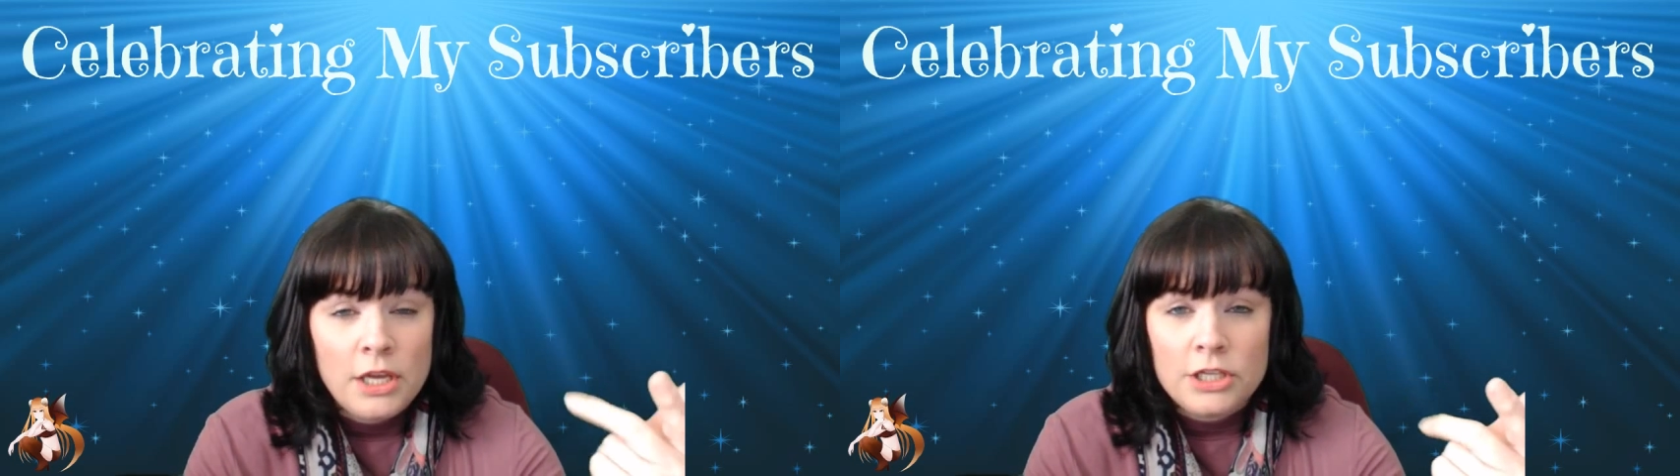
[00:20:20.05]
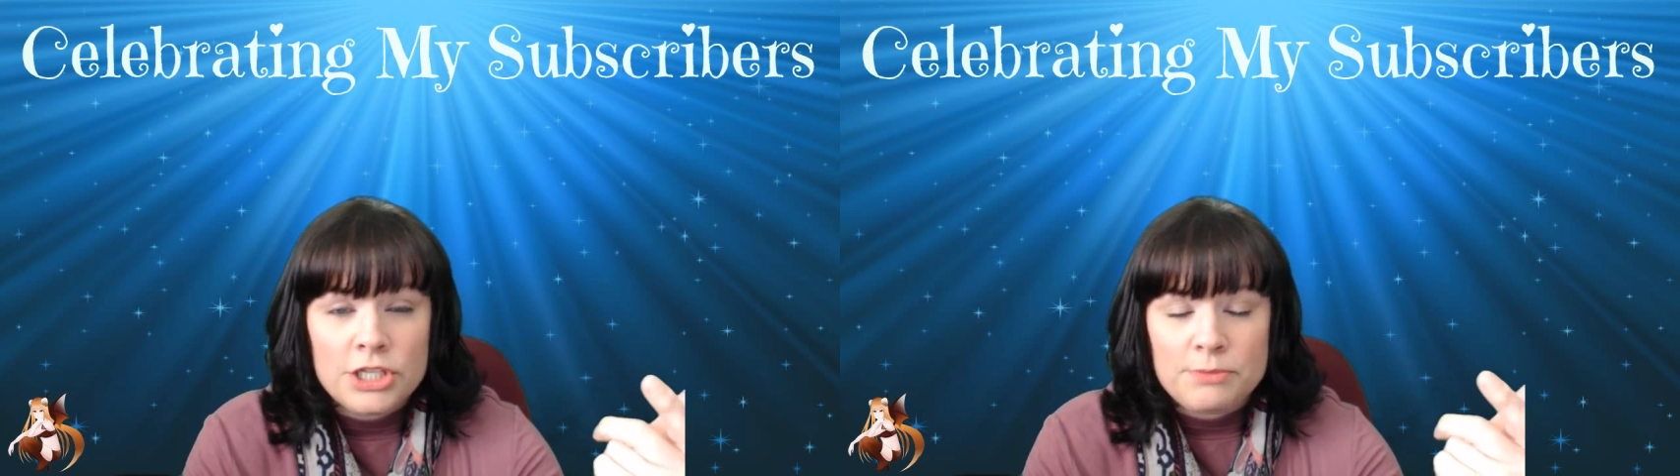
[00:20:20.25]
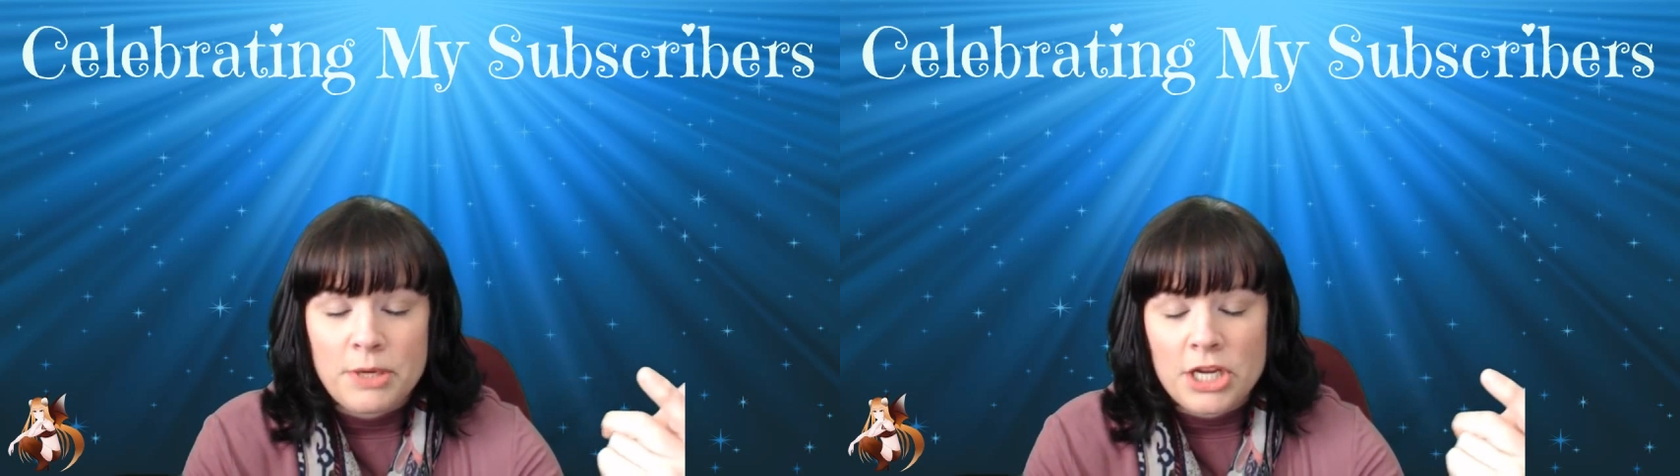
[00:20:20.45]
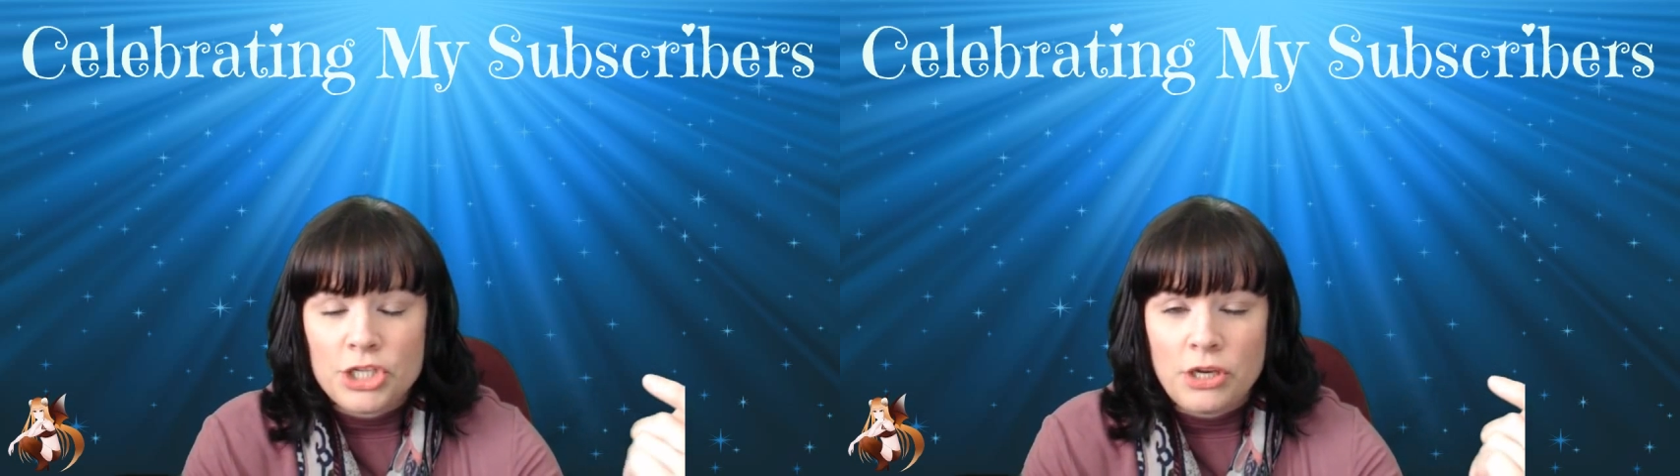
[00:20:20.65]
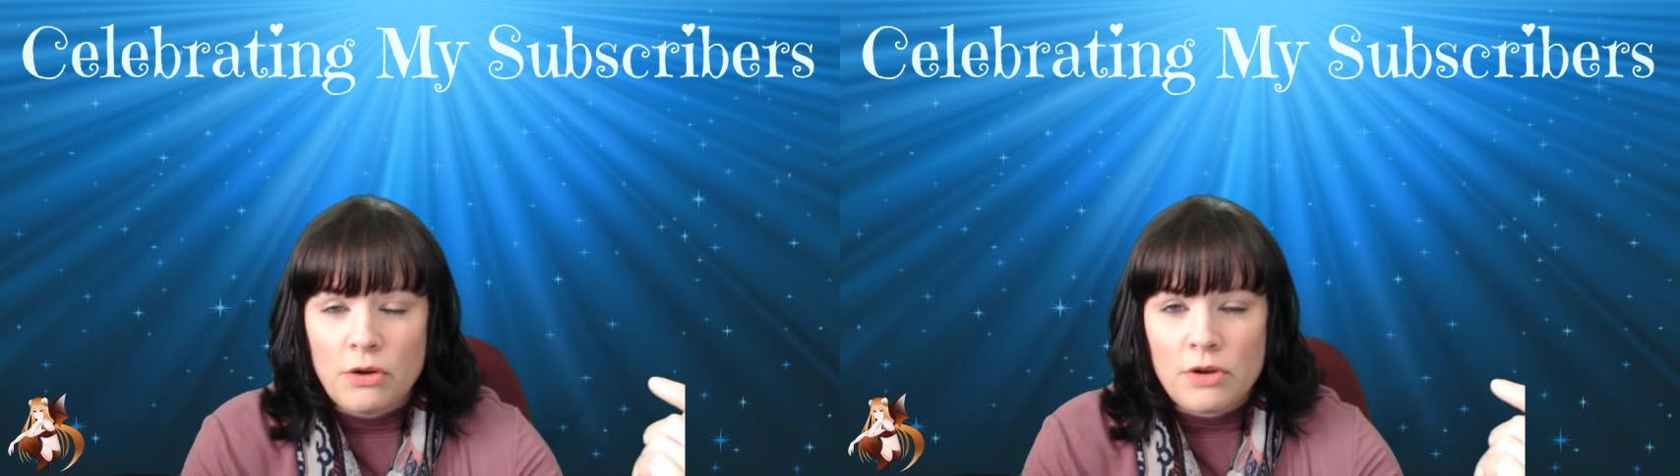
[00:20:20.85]
Just because
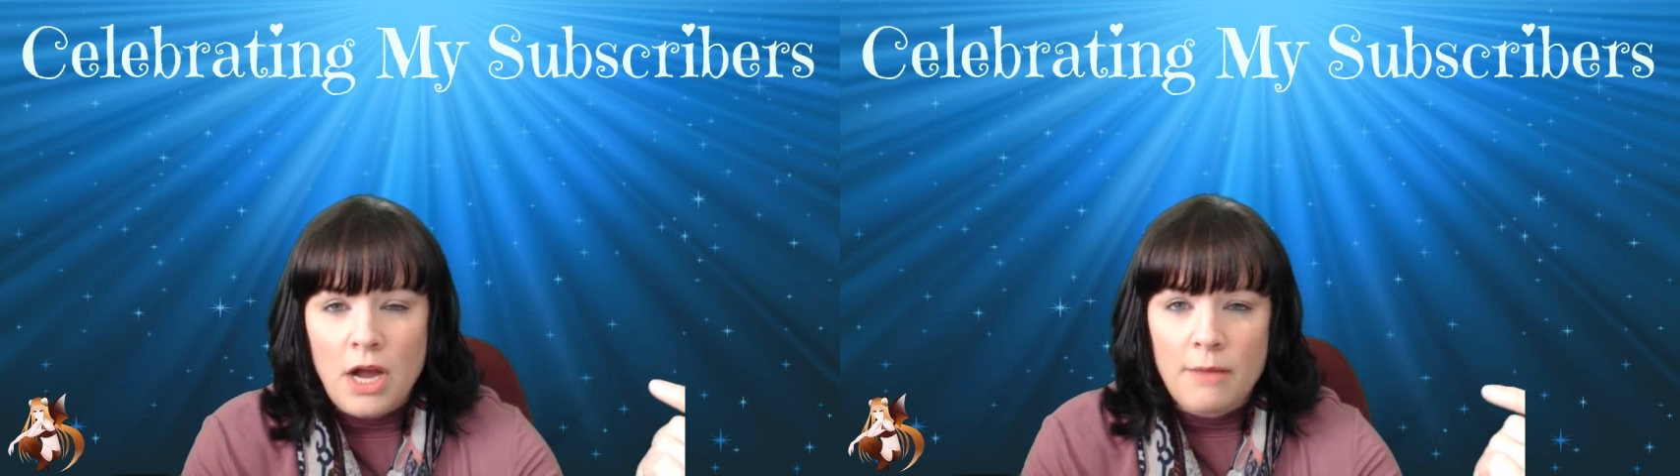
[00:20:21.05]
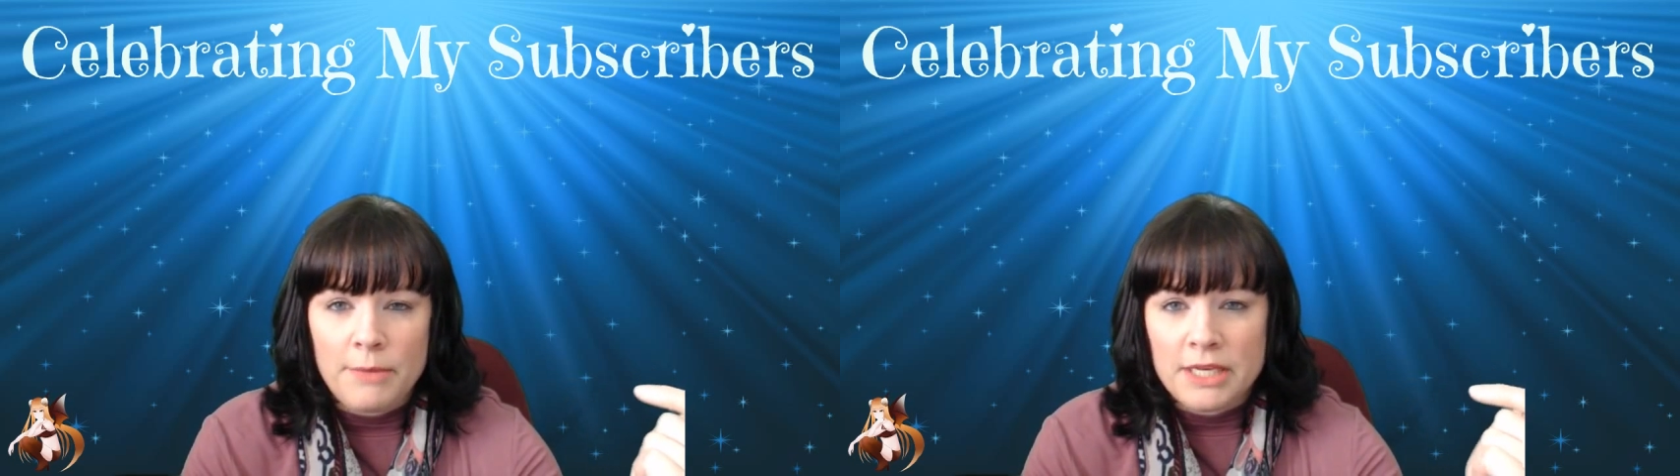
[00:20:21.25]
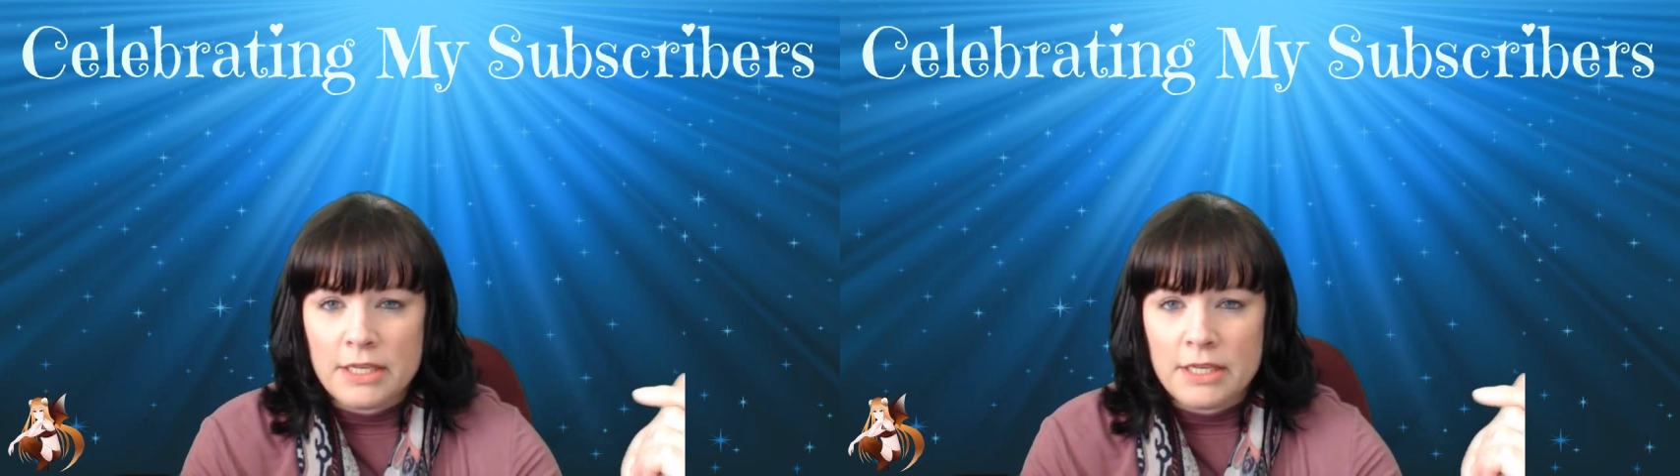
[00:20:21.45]
you don't comment